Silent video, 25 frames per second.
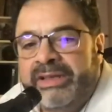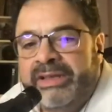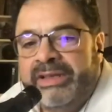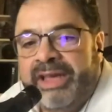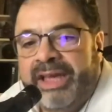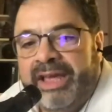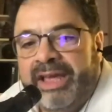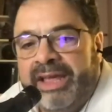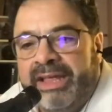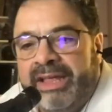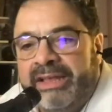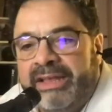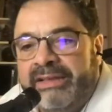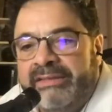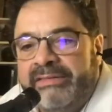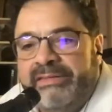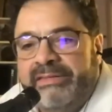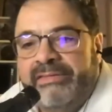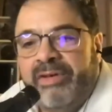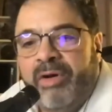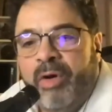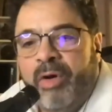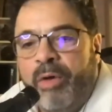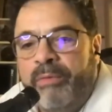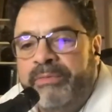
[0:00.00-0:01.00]

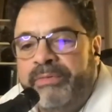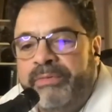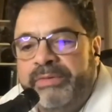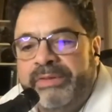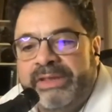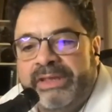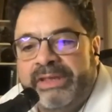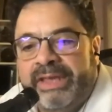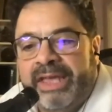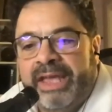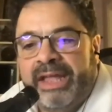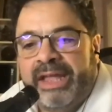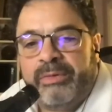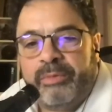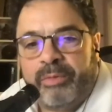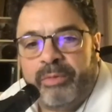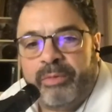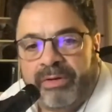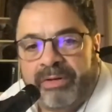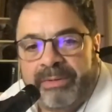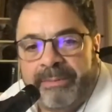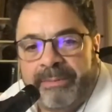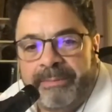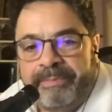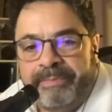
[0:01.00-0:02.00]
and hopefully getting
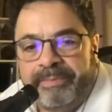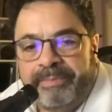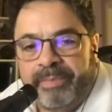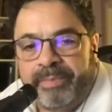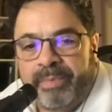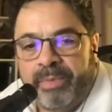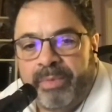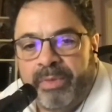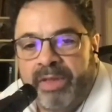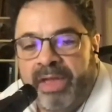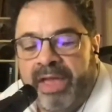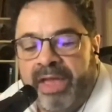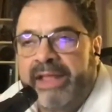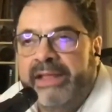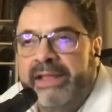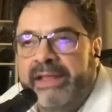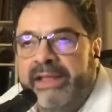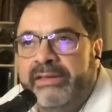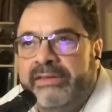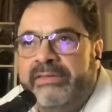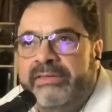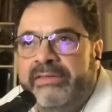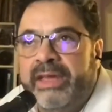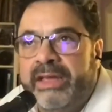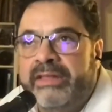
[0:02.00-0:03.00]
work. And
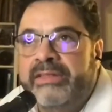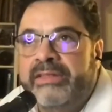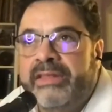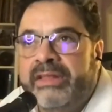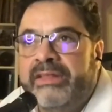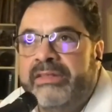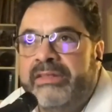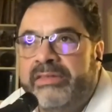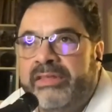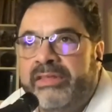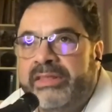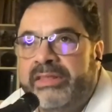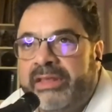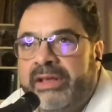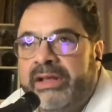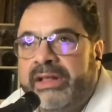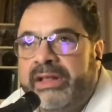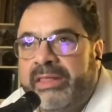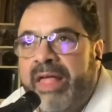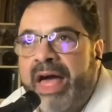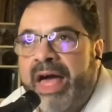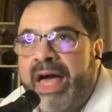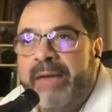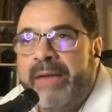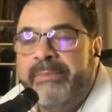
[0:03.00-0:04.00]
the
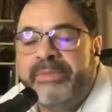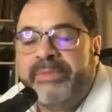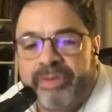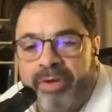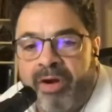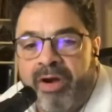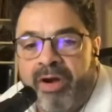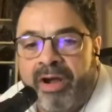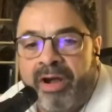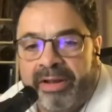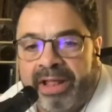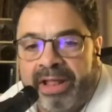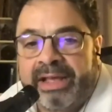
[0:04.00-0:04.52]
climb is hard,